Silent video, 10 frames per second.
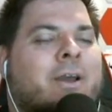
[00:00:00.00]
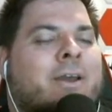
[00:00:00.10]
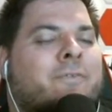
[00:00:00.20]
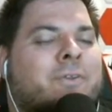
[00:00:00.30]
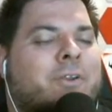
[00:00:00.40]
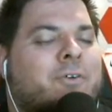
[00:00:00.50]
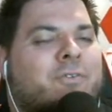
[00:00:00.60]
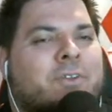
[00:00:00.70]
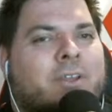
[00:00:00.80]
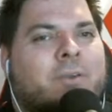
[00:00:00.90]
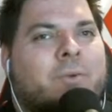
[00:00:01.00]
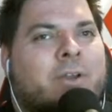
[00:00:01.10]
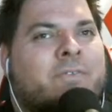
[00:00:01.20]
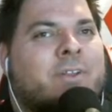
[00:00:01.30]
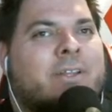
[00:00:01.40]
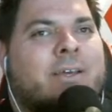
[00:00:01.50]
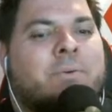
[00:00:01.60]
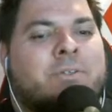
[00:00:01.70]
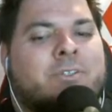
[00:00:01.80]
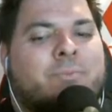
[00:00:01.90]
I really don't feel like he was. I feel like that
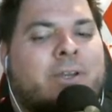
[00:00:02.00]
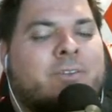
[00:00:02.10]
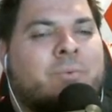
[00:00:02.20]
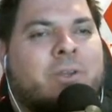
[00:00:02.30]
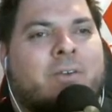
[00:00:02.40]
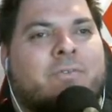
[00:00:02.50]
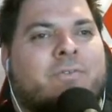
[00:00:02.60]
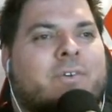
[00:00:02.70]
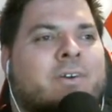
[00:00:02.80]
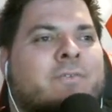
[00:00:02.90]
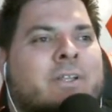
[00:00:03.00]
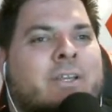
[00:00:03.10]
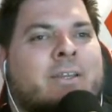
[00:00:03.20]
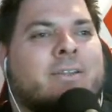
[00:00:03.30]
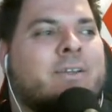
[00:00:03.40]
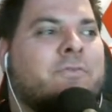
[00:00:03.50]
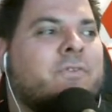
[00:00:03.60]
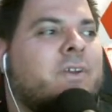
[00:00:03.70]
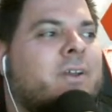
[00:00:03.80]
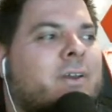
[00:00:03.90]
was just Matt's way of letting it live,